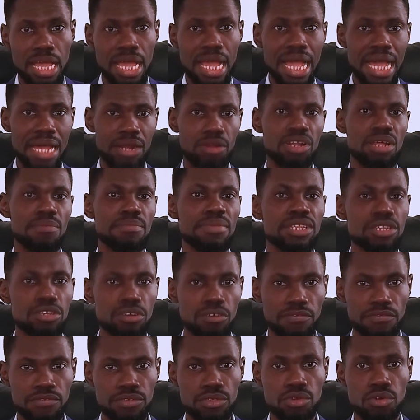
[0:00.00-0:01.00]
I know that many
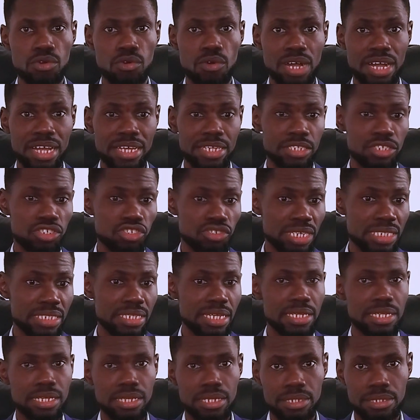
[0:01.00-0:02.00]
of you are interested
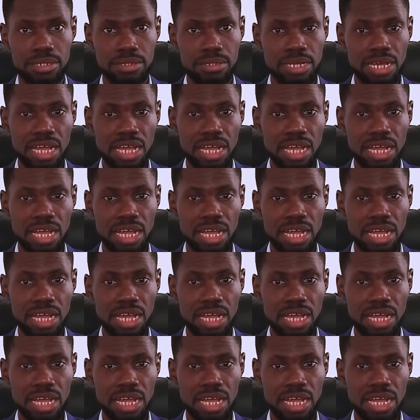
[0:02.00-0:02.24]
in